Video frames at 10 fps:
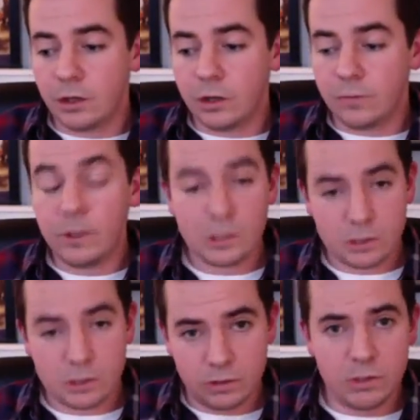
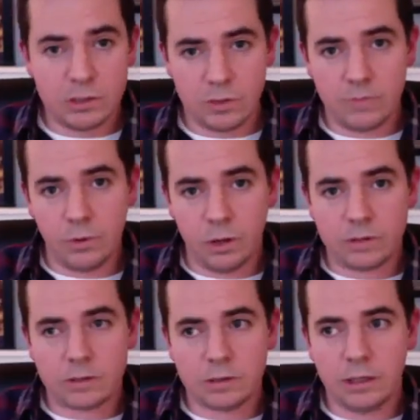finished the green screen for
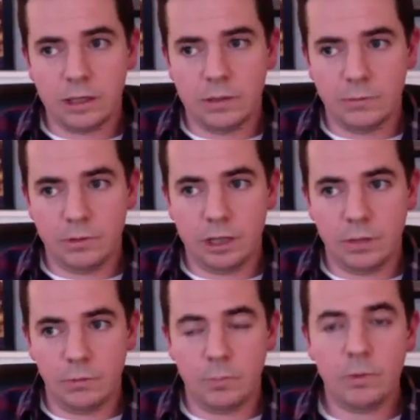us, and
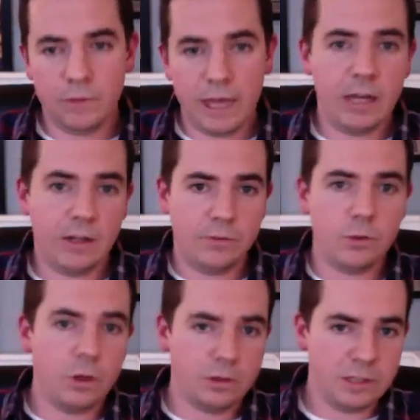we put that and a
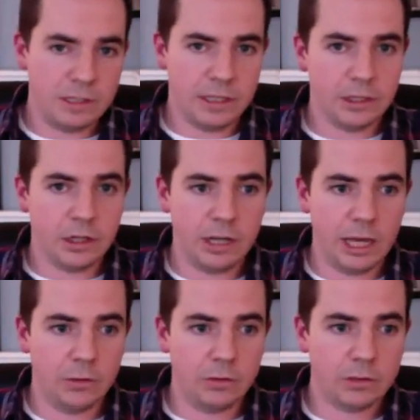few other scenes that I cut
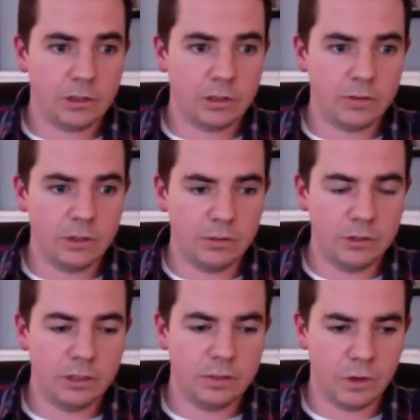out of the
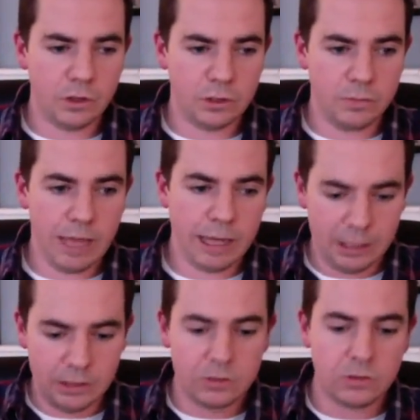release version back
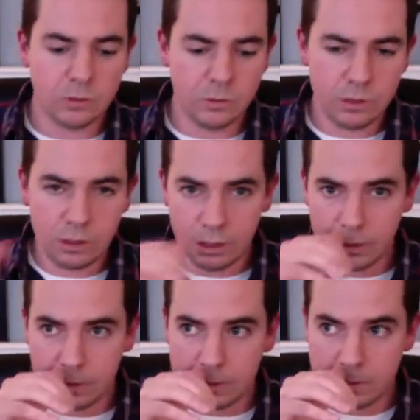into
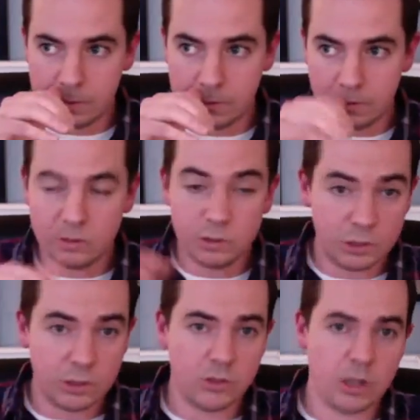
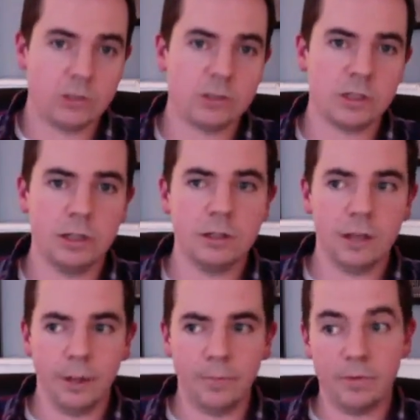the director's cut.
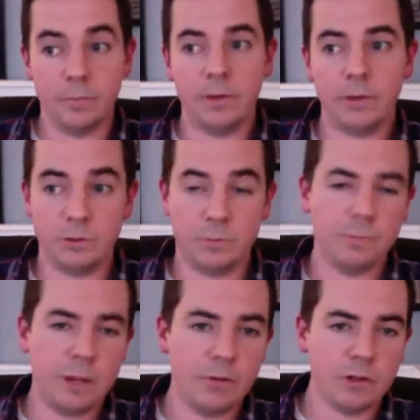It was
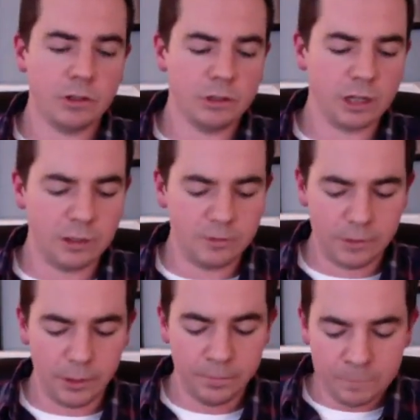my original cut of the film,